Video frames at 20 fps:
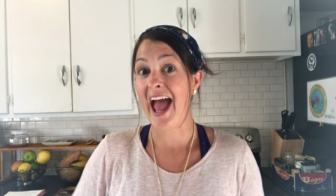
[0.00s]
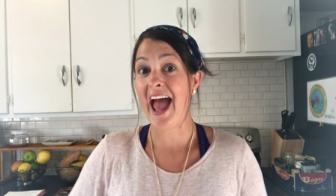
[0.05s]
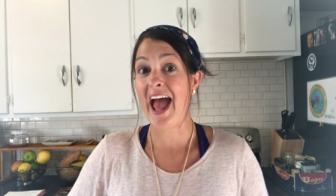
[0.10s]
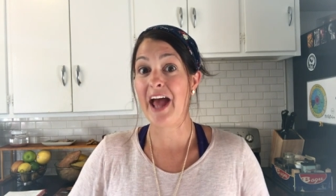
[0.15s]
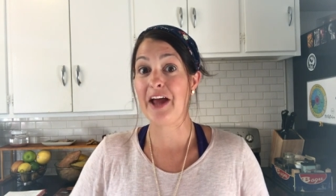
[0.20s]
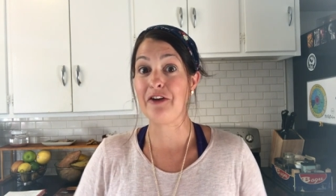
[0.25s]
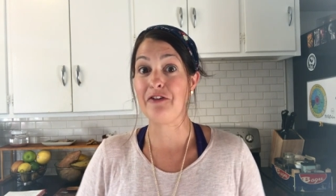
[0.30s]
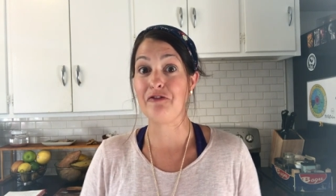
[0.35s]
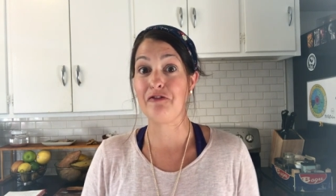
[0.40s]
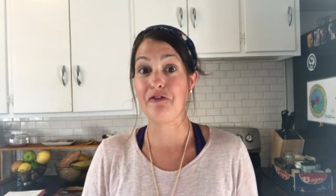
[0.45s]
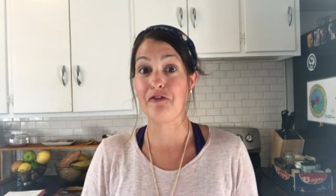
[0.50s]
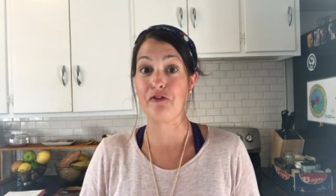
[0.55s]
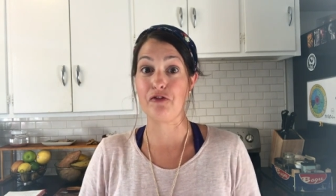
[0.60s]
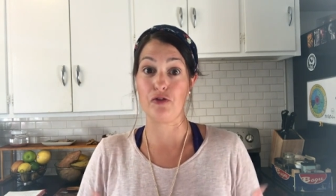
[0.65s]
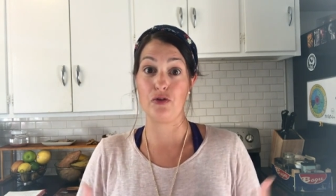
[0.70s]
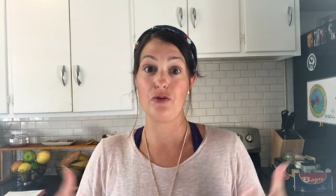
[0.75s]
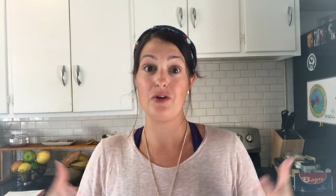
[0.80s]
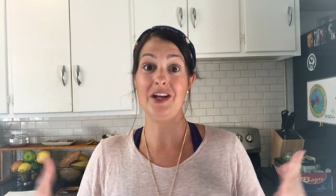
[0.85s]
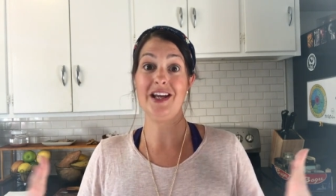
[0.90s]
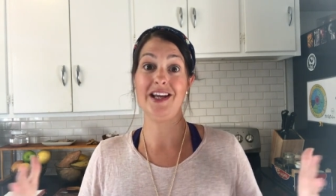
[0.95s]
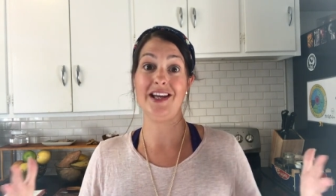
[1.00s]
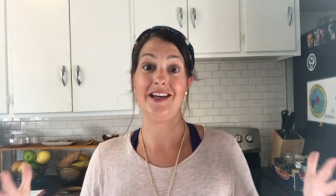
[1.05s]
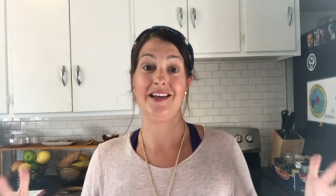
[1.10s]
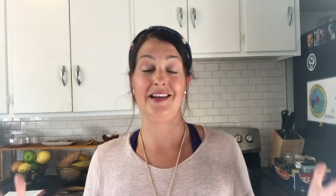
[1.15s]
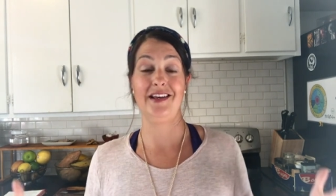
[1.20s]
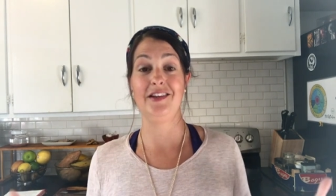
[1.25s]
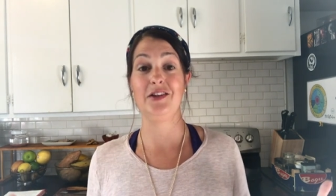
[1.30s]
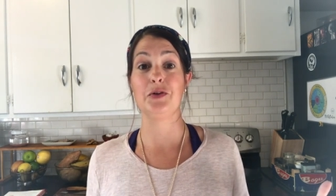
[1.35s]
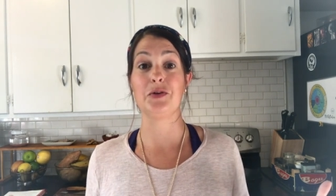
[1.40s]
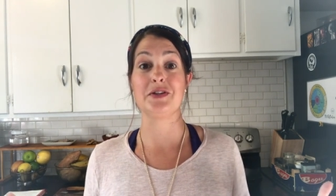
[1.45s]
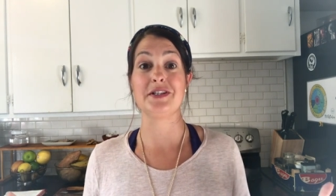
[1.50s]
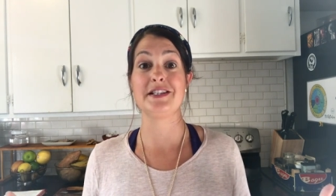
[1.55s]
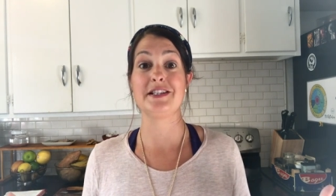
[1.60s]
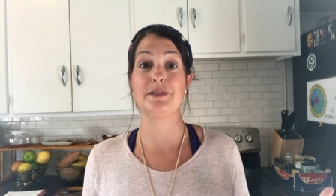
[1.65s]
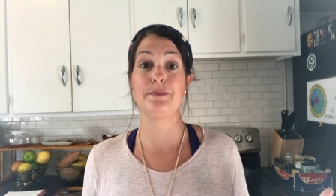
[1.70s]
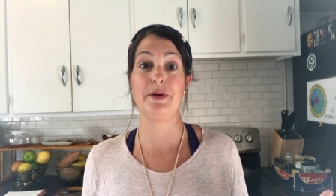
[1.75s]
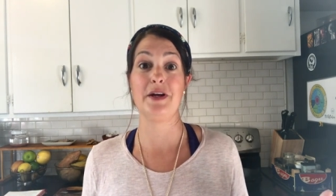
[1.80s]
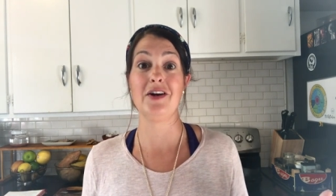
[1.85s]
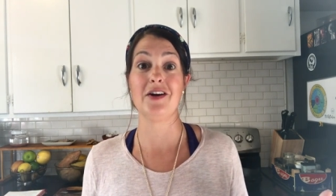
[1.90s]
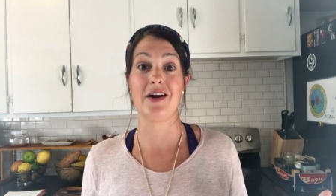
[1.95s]
and free in your
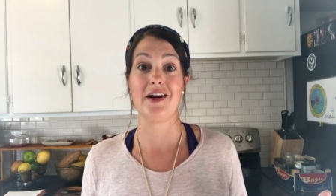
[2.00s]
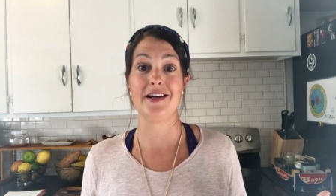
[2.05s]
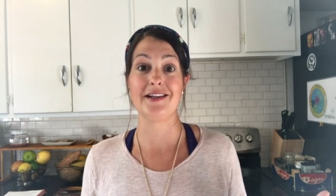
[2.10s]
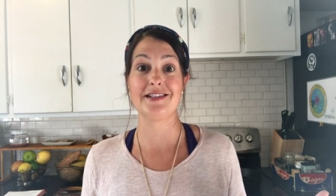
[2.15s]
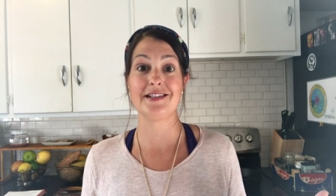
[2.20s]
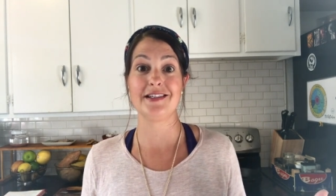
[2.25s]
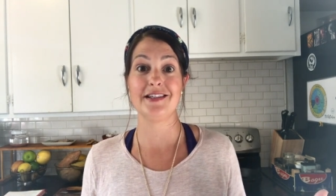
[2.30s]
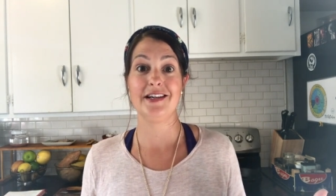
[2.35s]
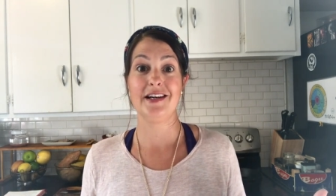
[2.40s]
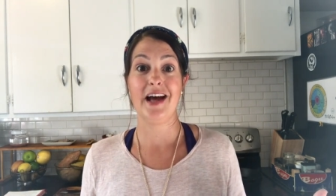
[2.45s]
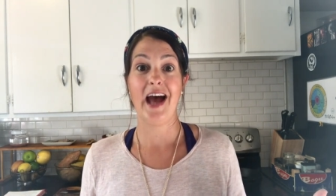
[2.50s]
spirit.